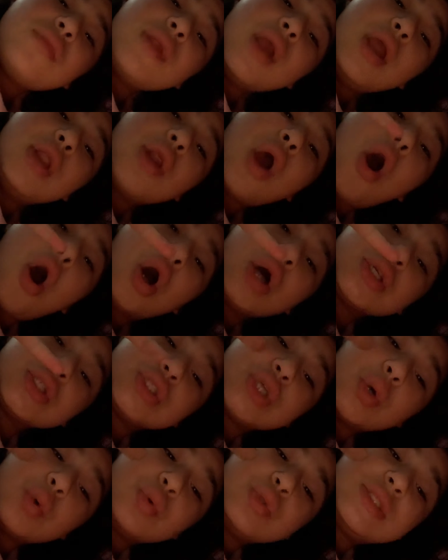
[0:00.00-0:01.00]
and
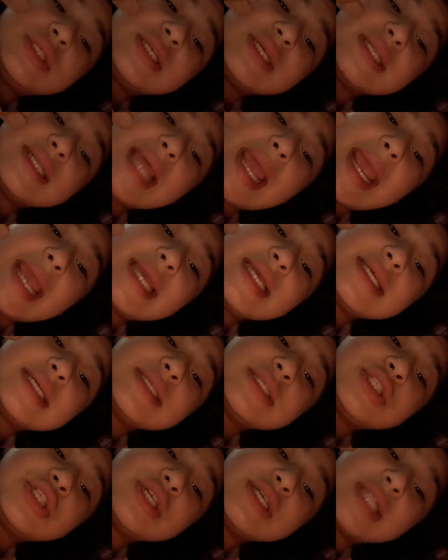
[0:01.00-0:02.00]
also, today
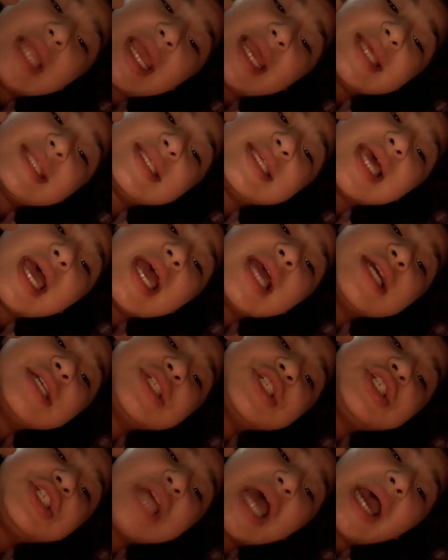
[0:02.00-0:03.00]
today's
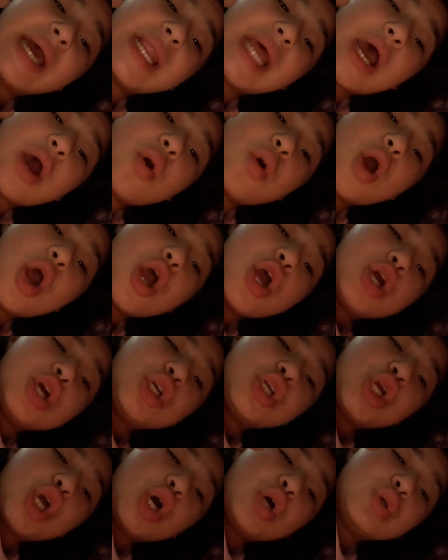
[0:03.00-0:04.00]
shout out
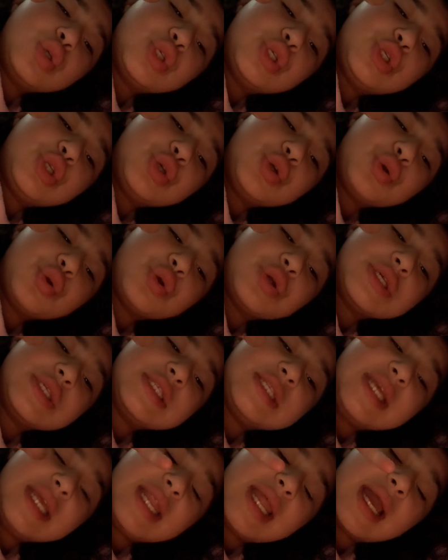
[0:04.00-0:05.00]
goes to
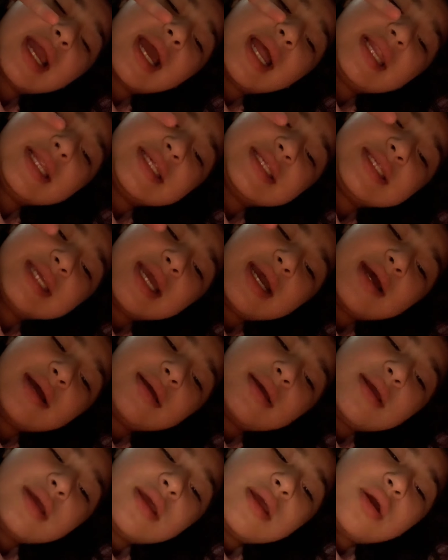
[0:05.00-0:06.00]
Christina Galicia
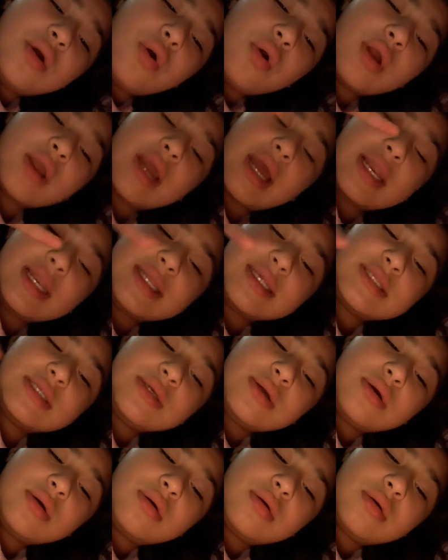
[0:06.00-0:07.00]
or
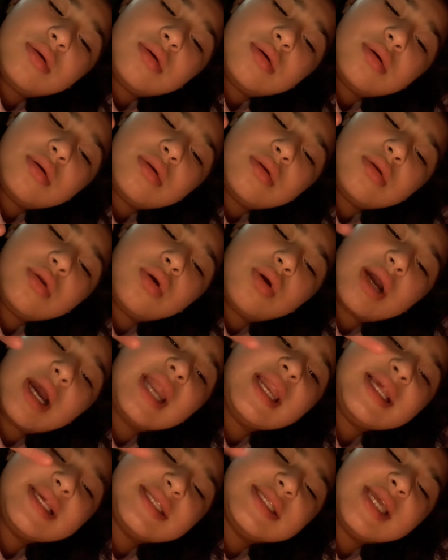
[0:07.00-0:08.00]
Galicio. No,
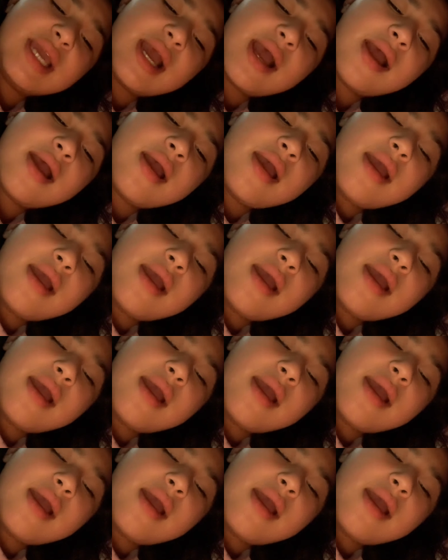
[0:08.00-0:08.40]
Galicia.